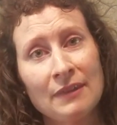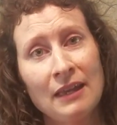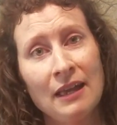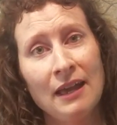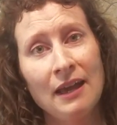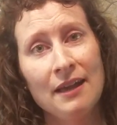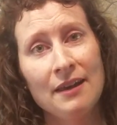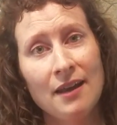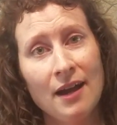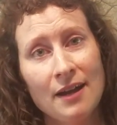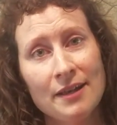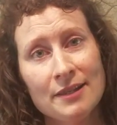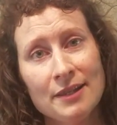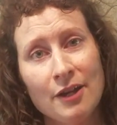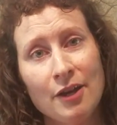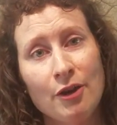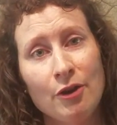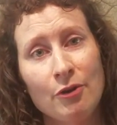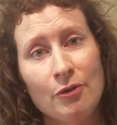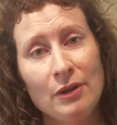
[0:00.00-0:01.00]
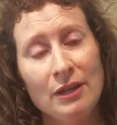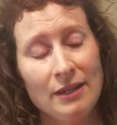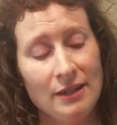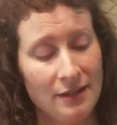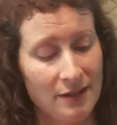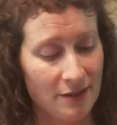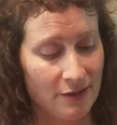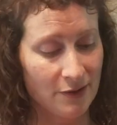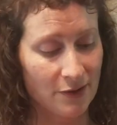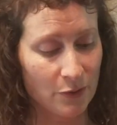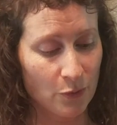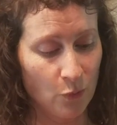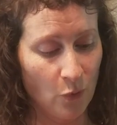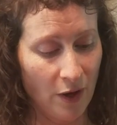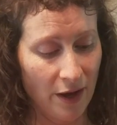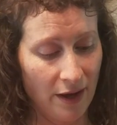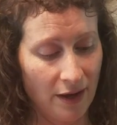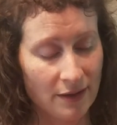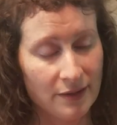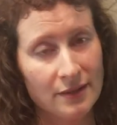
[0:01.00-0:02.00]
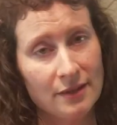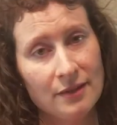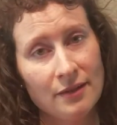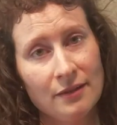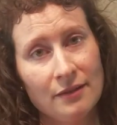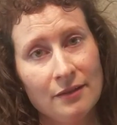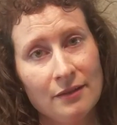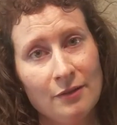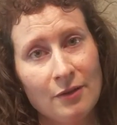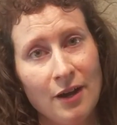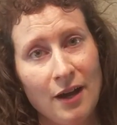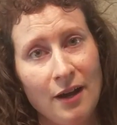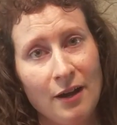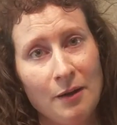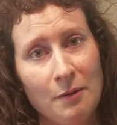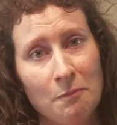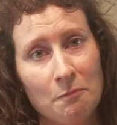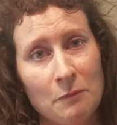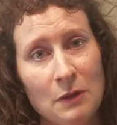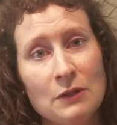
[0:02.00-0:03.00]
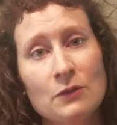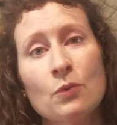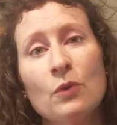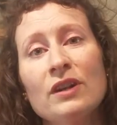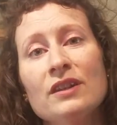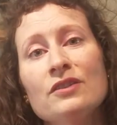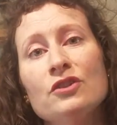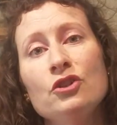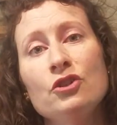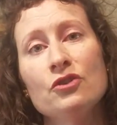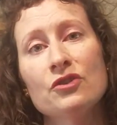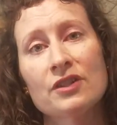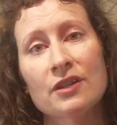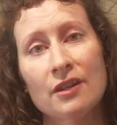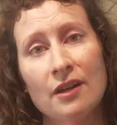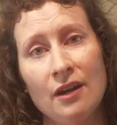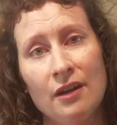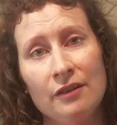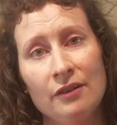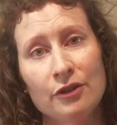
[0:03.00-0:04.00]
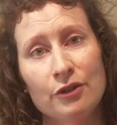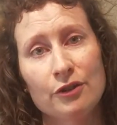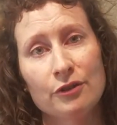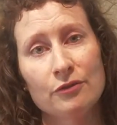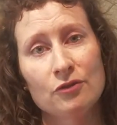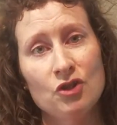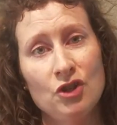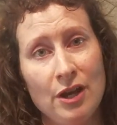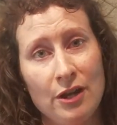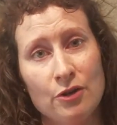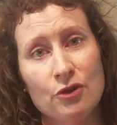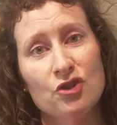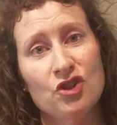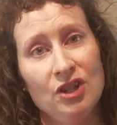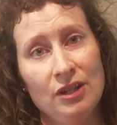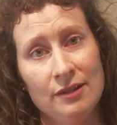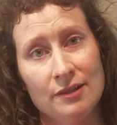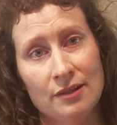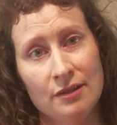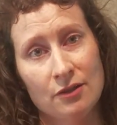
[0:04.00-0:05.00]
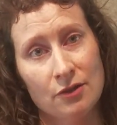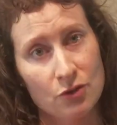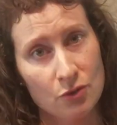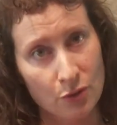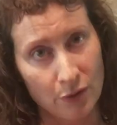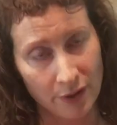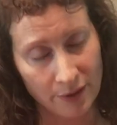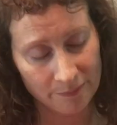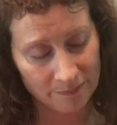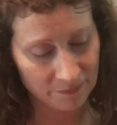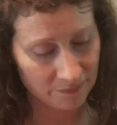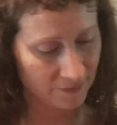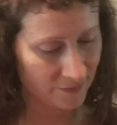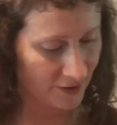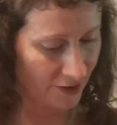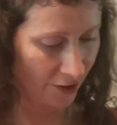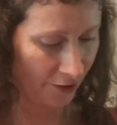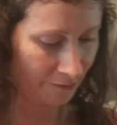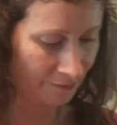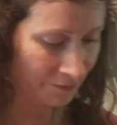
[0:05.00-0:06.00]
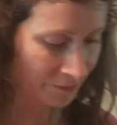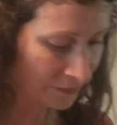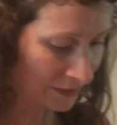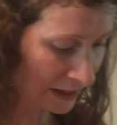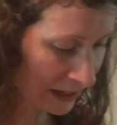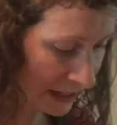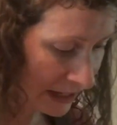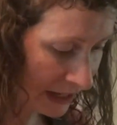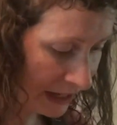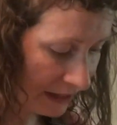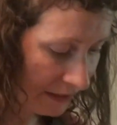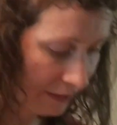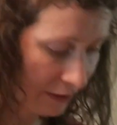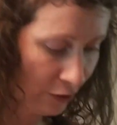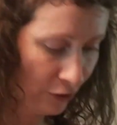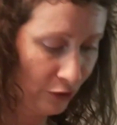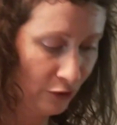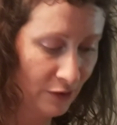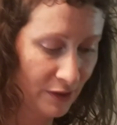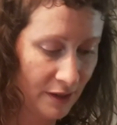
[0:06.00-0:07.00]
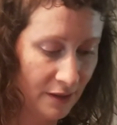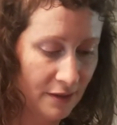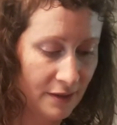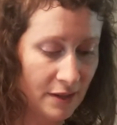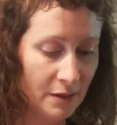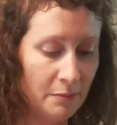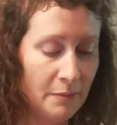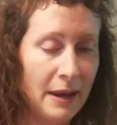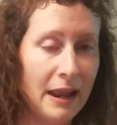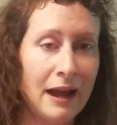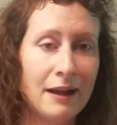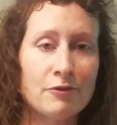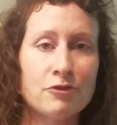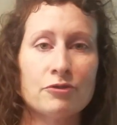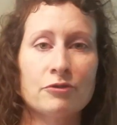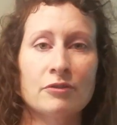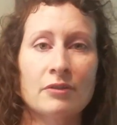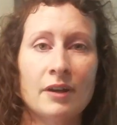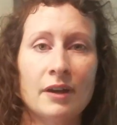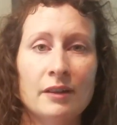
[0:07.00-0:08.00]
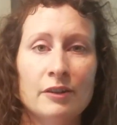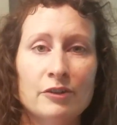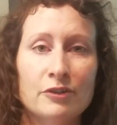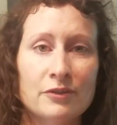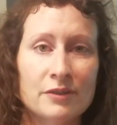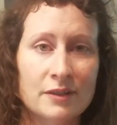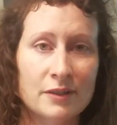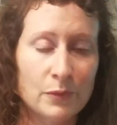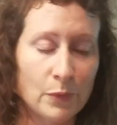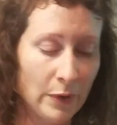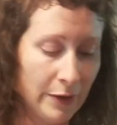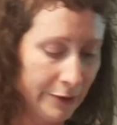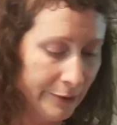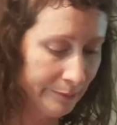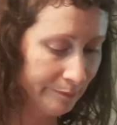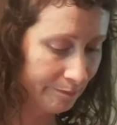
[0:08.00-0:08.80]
Anato is what is used to color cheddar cheese in the store. So they're using some natural colors as well.